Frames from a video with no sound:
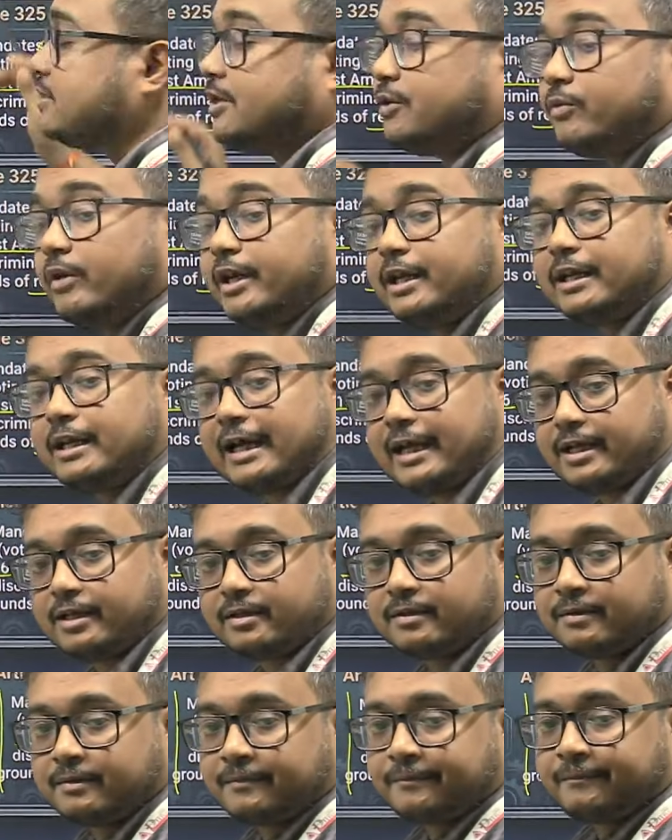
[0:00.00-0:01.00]

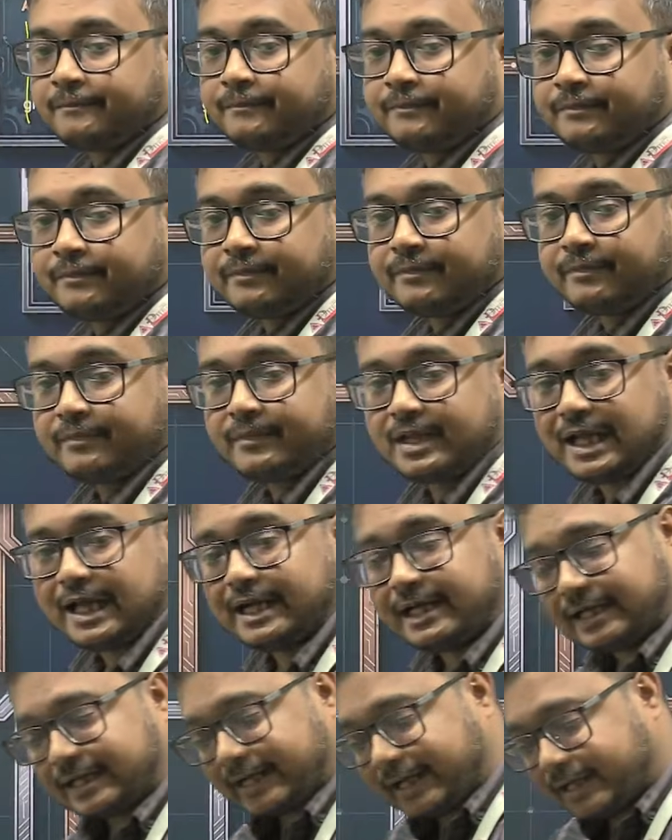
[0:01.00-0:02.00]
329,
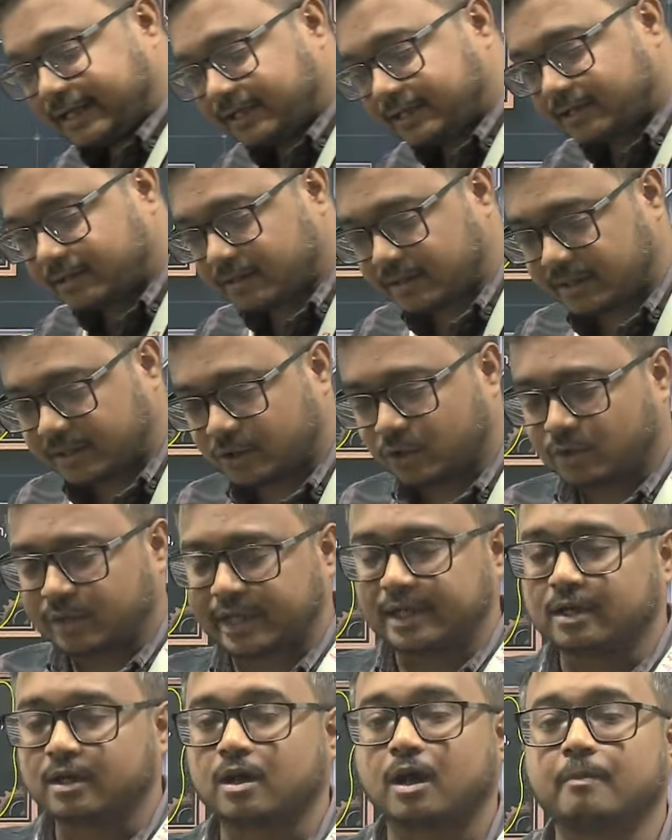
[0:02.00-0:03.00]
and it
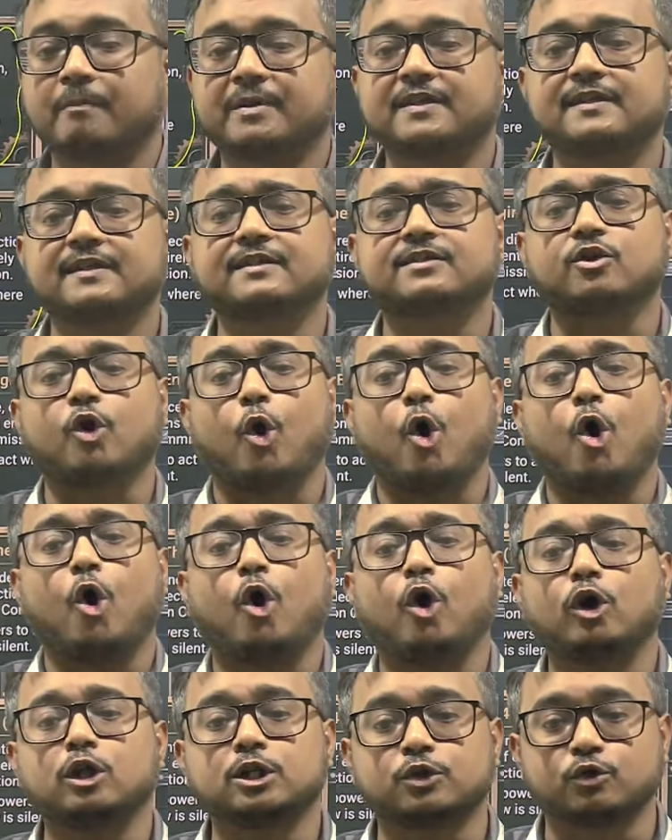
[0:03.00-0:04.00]
encompasses
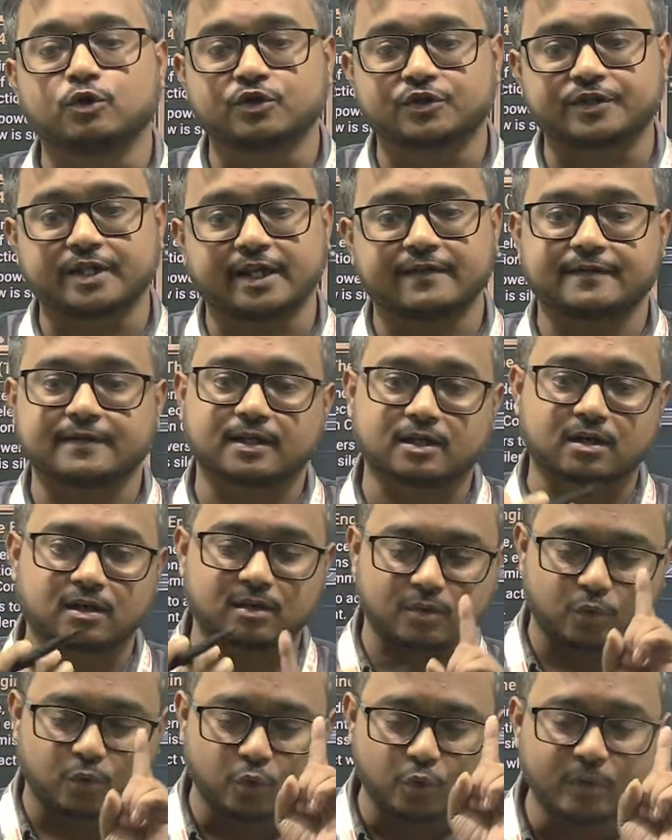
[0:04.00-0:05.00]
all those things: the
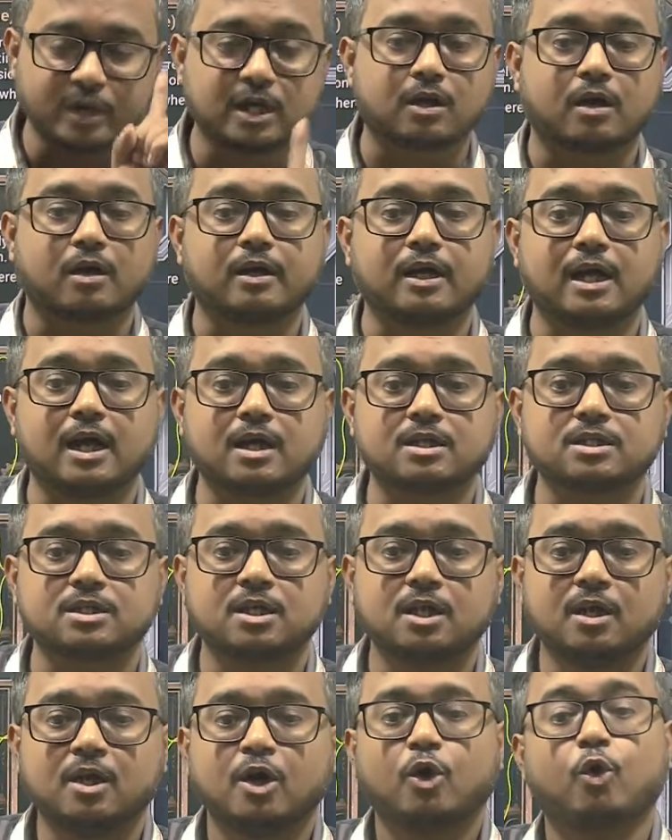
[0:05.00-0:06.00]
who will conduct,
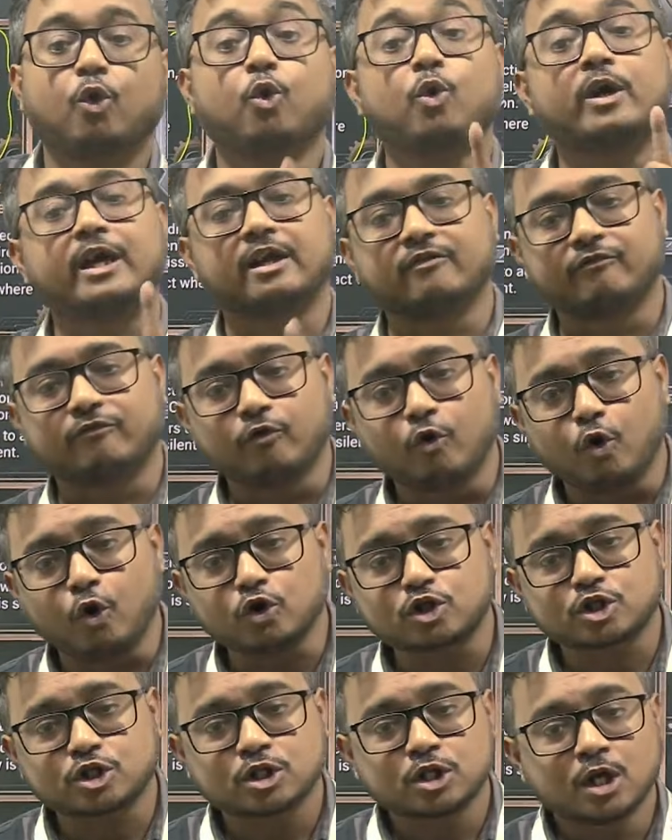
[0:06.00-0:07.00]
who can
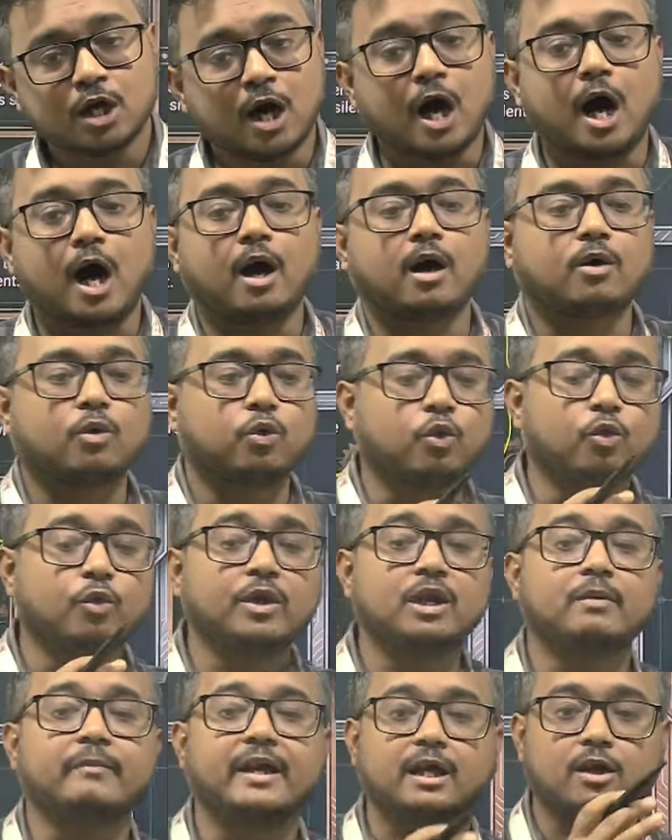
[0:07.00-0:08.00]
vote, who
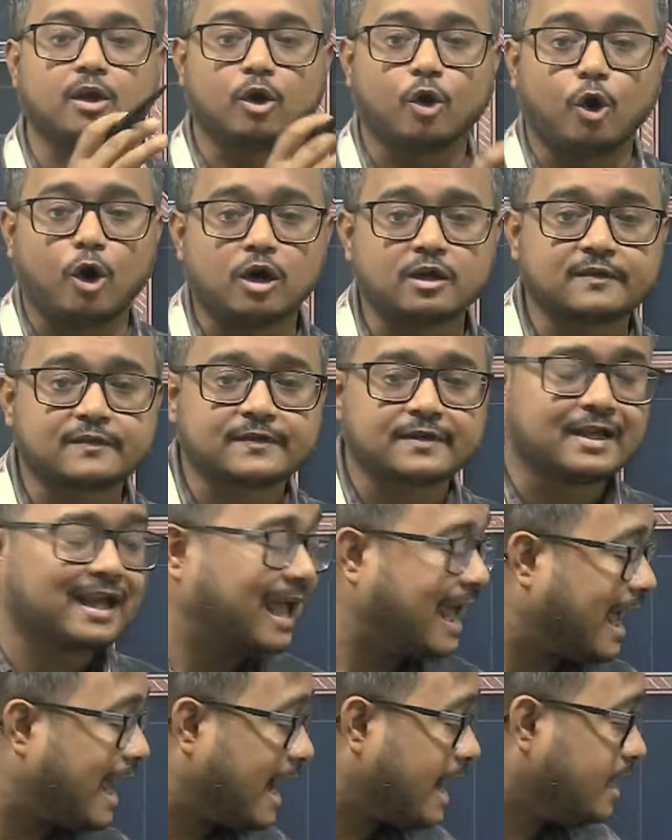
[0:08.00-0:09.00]
will make laws,
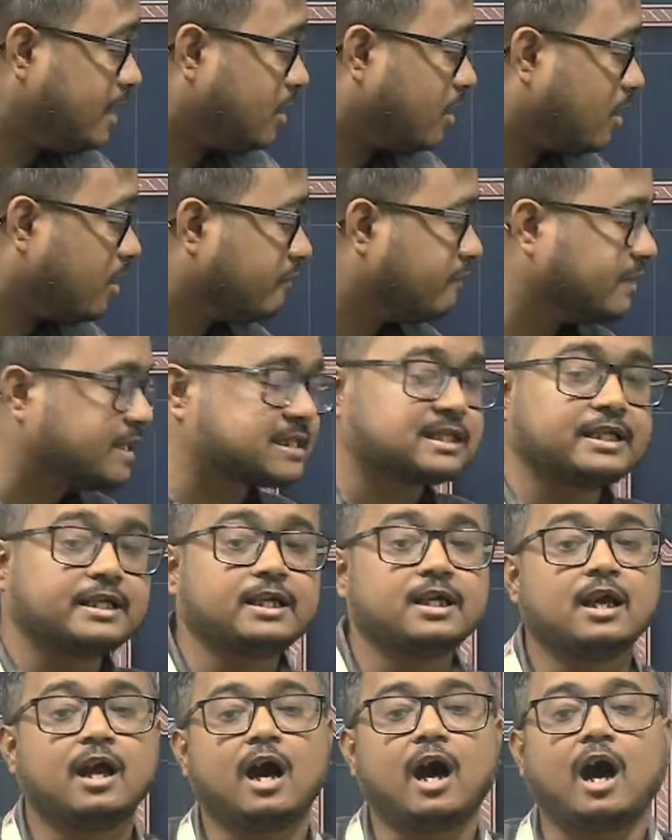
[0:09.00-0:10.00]
and
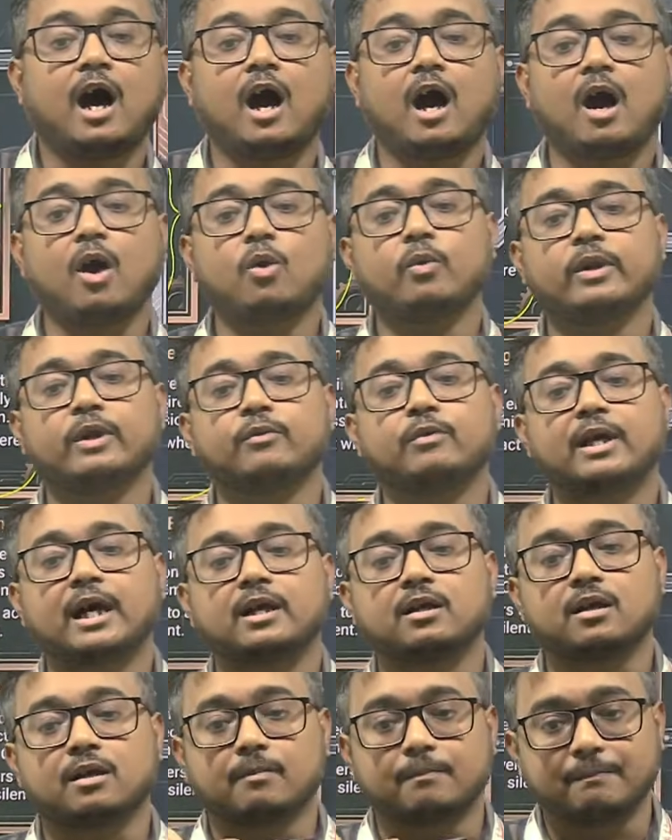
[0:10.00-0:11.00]
obviously how you
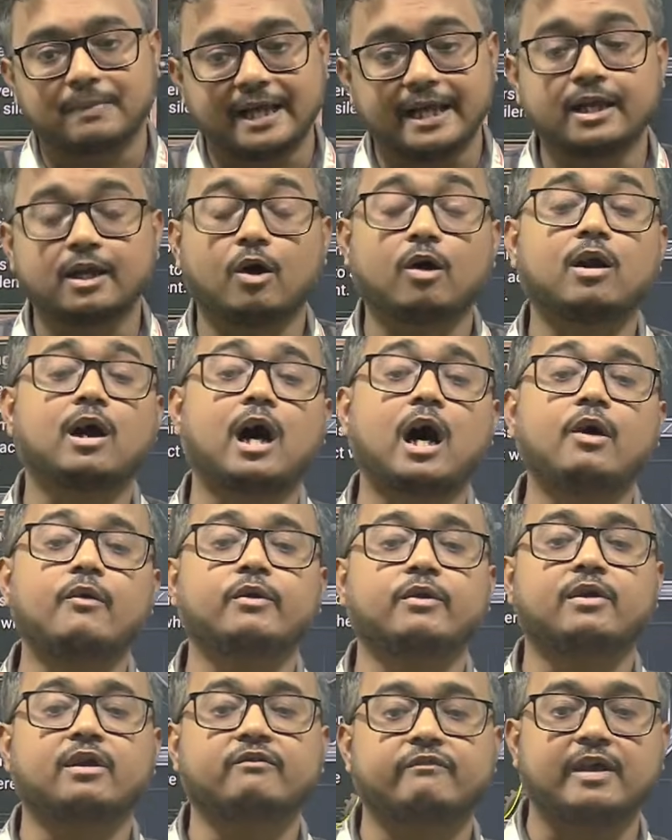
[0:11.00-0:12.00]
can complain or how
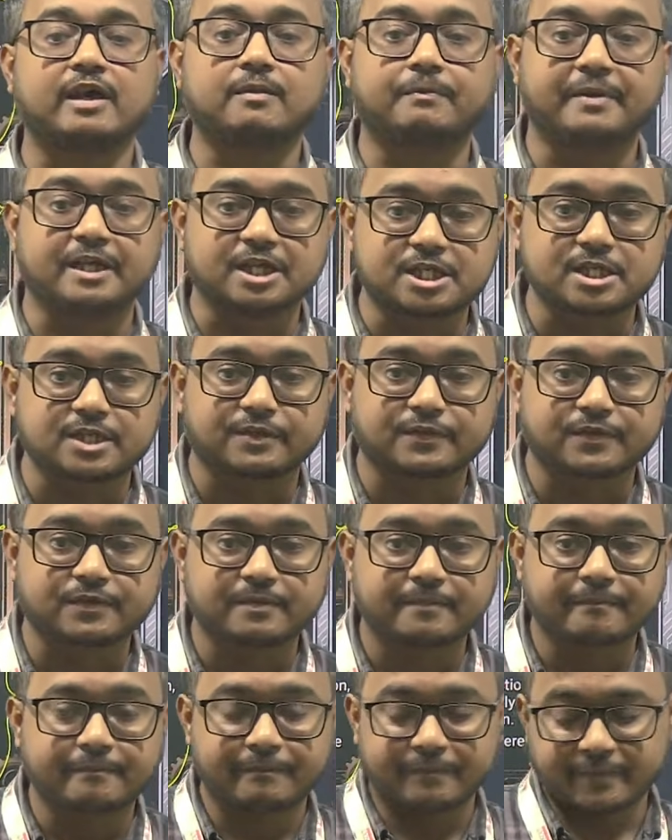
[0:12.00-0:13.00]
you can file petitions.
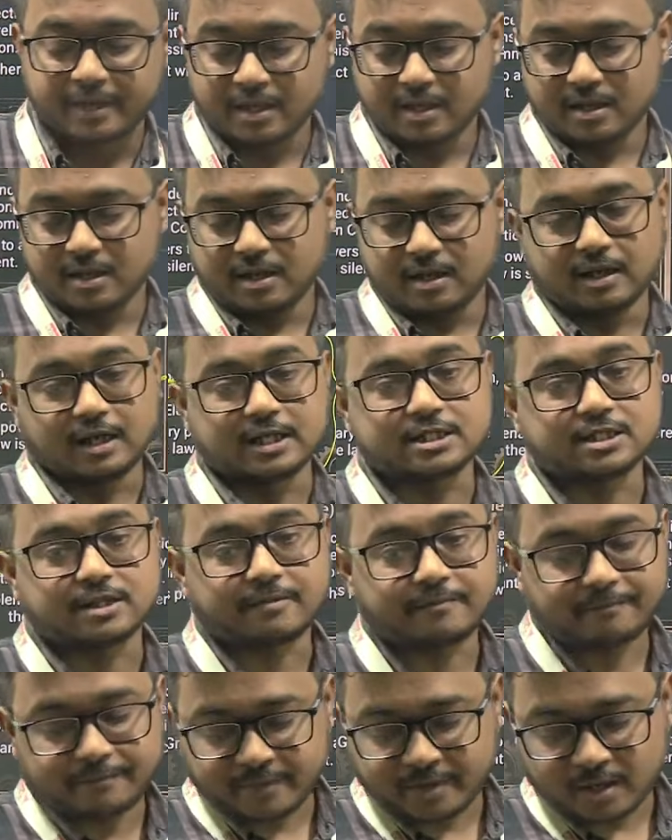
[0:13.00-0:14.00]

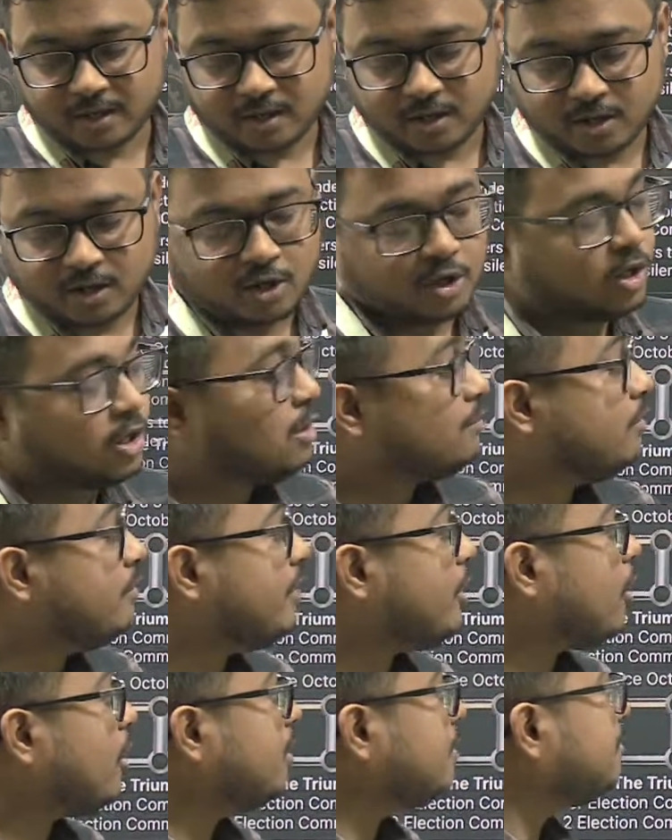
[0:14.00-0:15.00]
Achha.
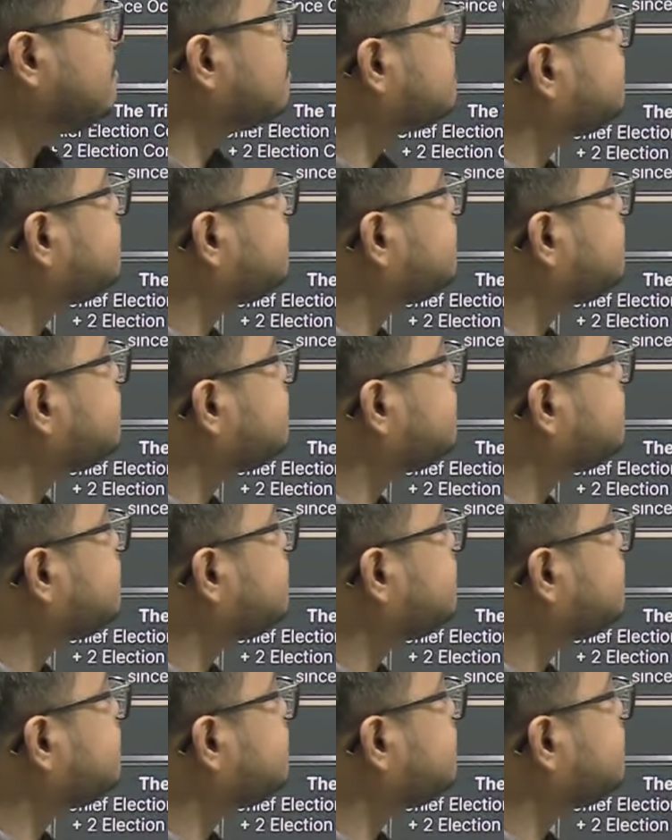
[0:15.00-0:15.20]
Moving on,